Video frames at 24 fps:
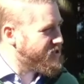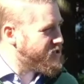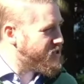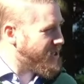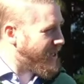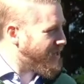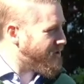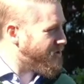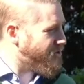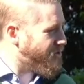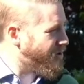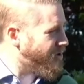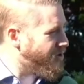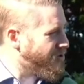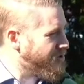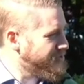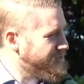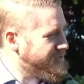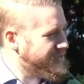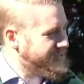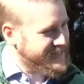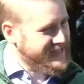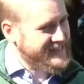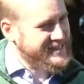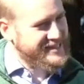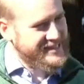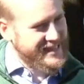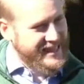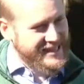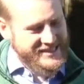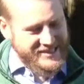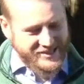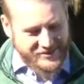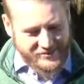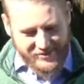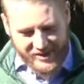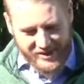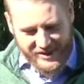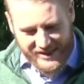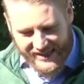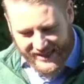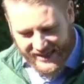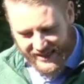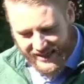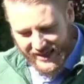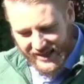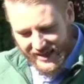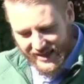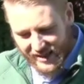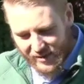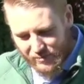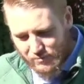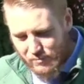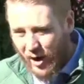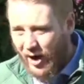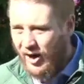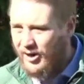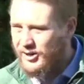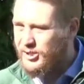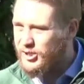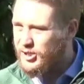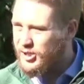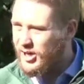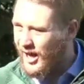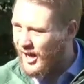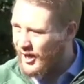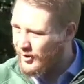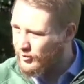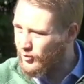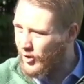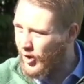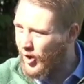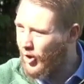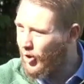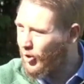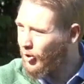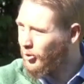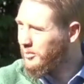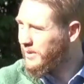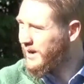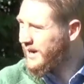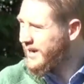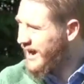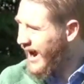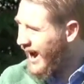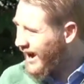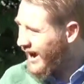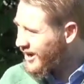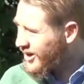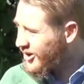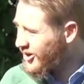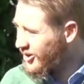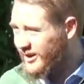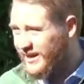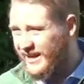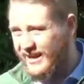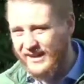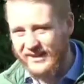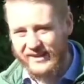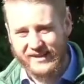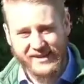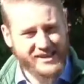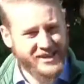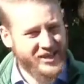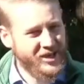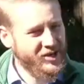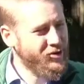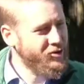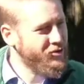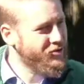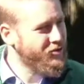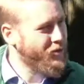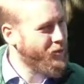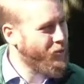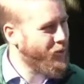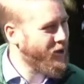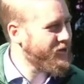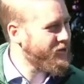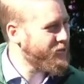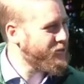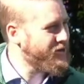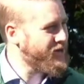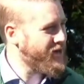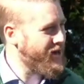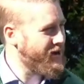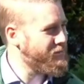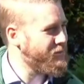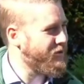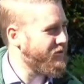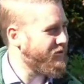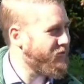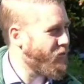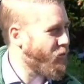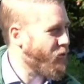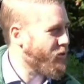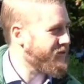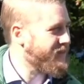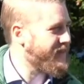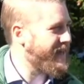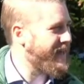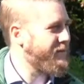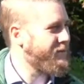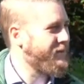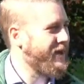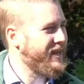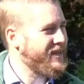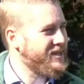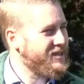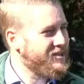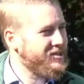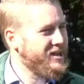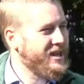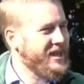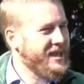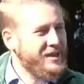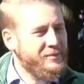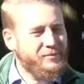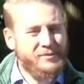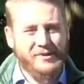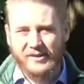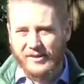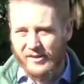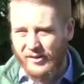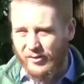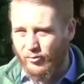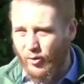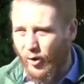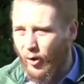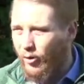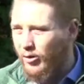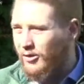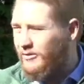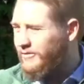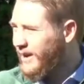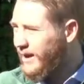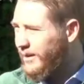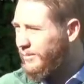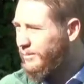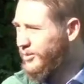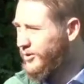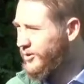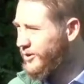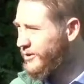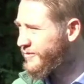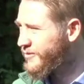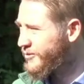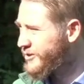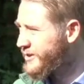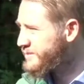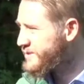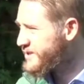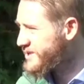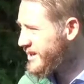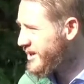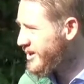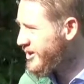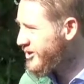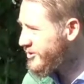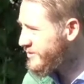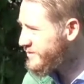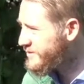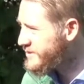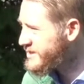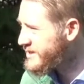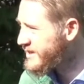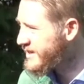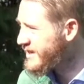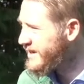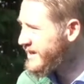generals successively marched on Rome, conquered it, killed the one who'd come before them, and claimed the role of emperor for themselves.